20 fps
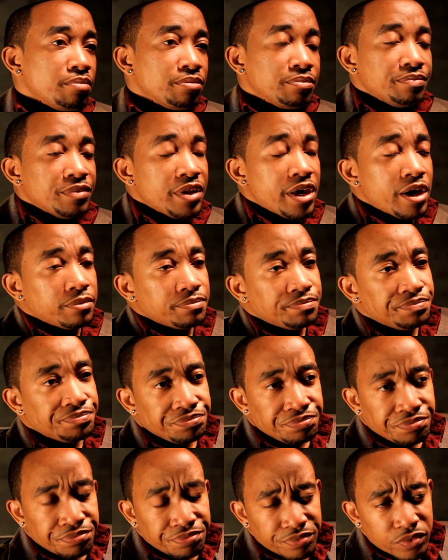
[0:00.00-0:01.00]
Now,
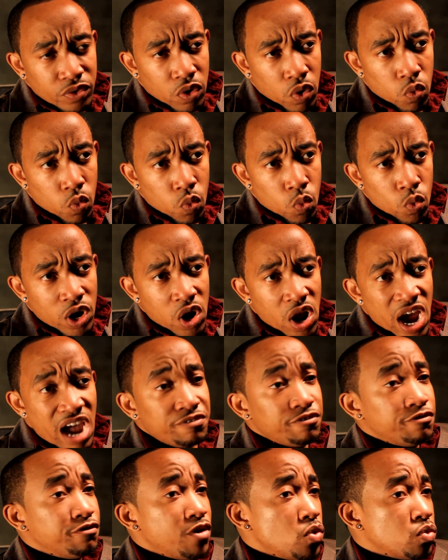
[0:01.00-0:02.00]
we're gonna have a
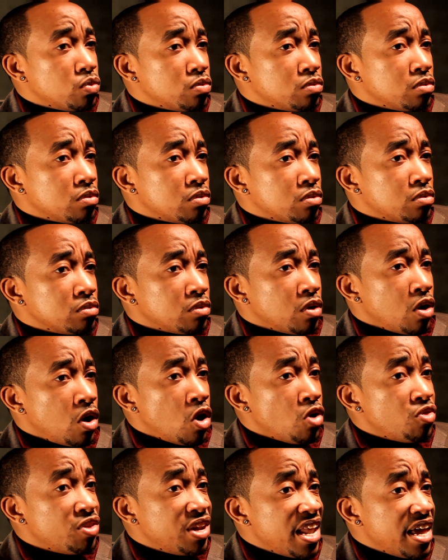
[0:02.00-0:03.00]
vote on
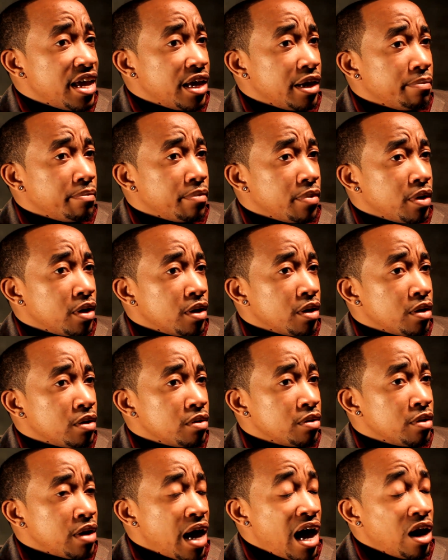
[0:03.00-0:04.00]
the name.
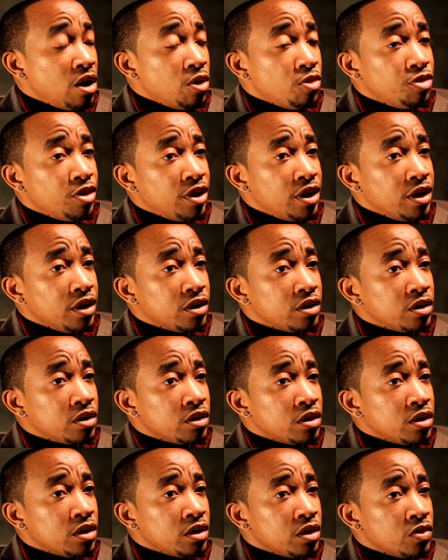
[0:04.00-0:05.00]
Now, I don't think
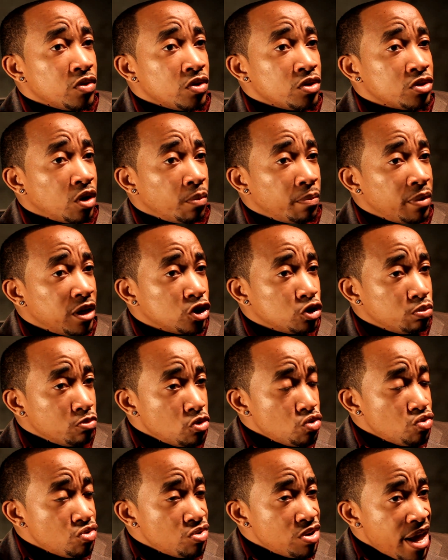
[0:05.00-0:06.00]
there's gonna be a
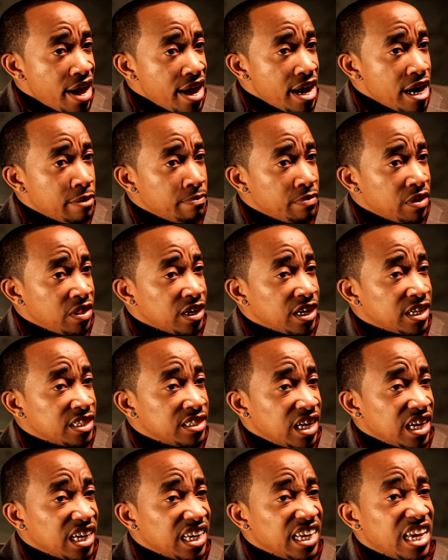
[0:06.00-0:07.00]
smoother name than the
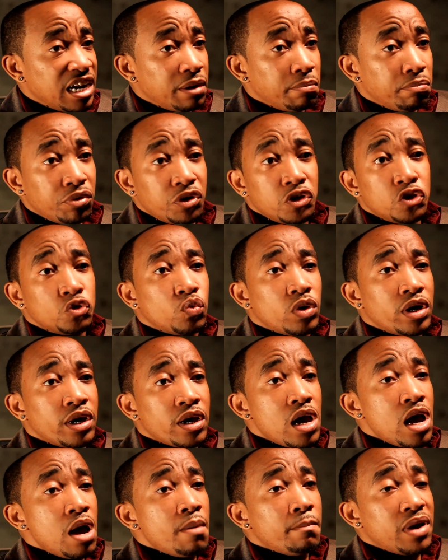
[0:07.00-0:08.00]
Kentucky and the Breezeway,
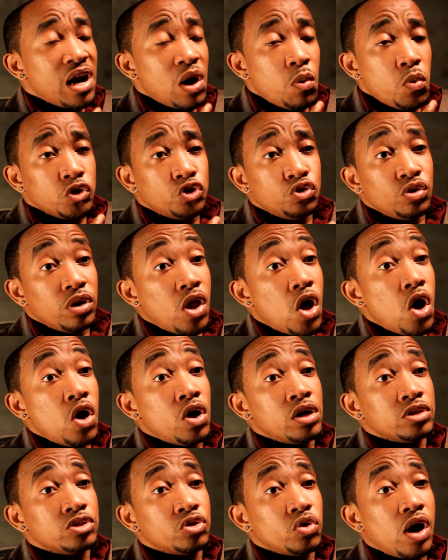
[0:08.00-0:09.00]
but I want you to log
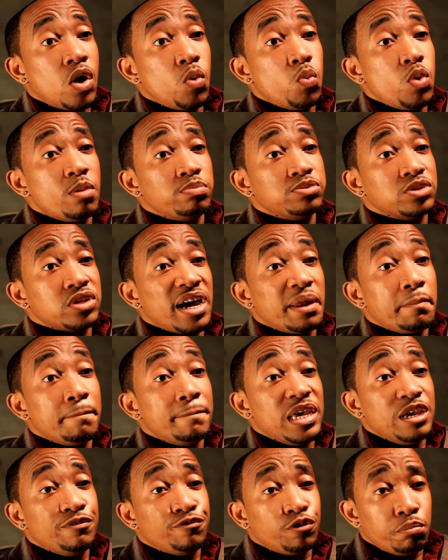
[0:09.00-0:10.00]
on to our website,
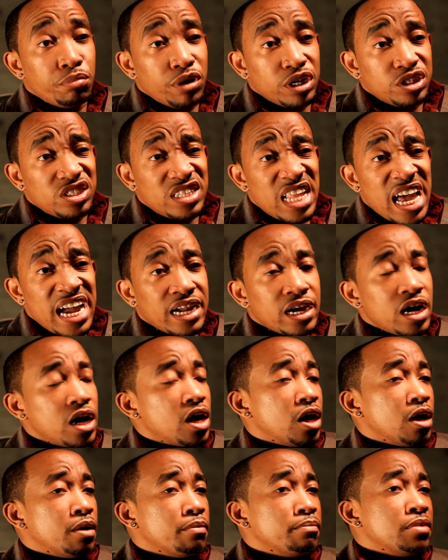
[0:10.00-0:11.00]

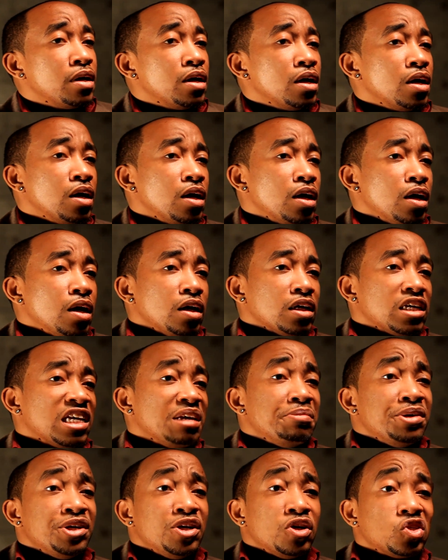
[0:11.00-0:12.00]
bforbridges.com. Give
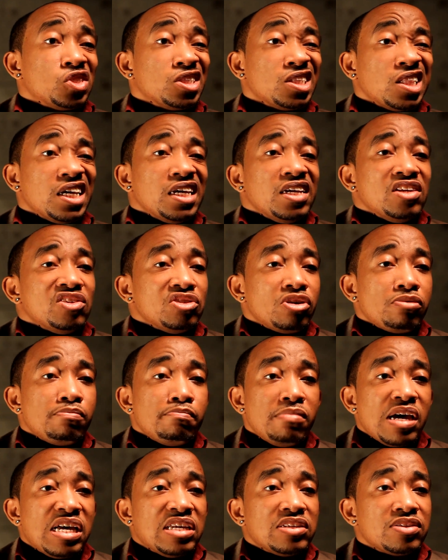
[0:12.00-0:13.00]
me your slickest,
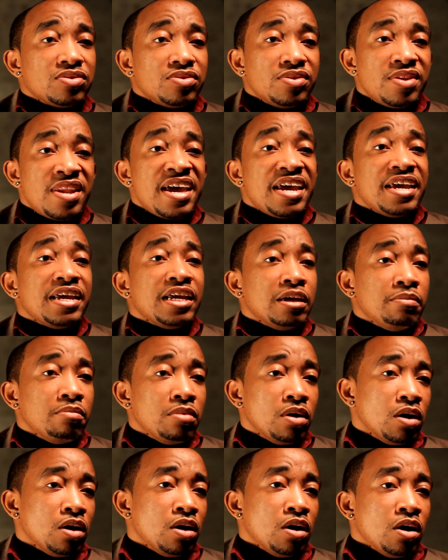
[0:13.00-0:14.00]
best name
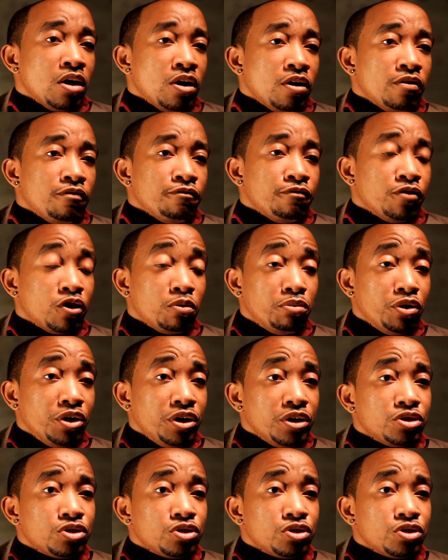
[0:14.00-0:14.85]
for the bridge.